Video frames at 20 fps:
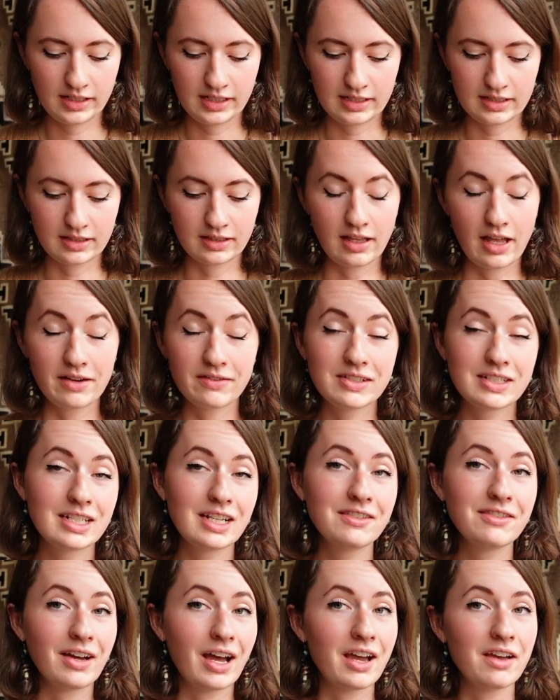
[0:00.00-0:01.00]
is a lot of
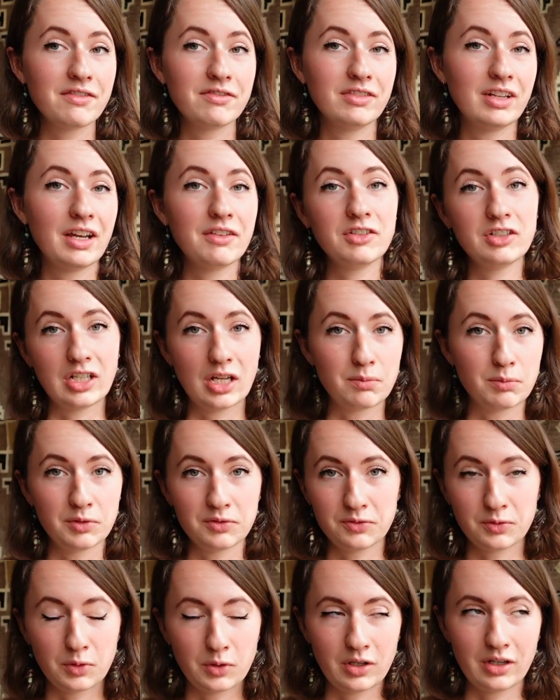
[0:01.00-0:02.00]
stuff I've never done
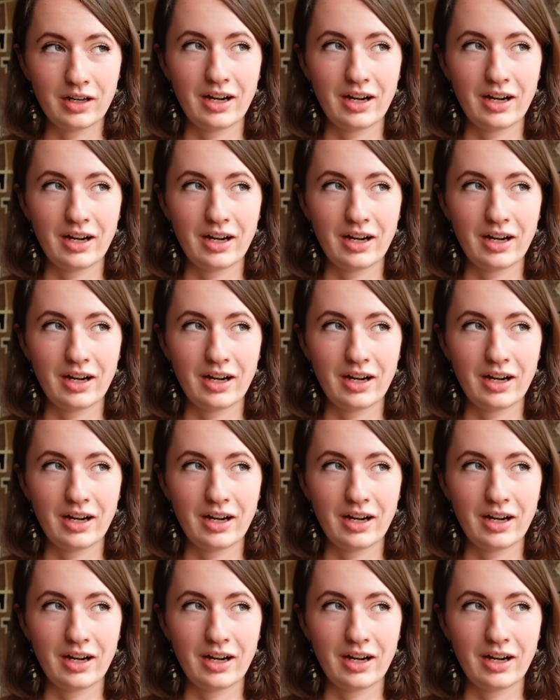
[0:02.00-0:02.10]
before.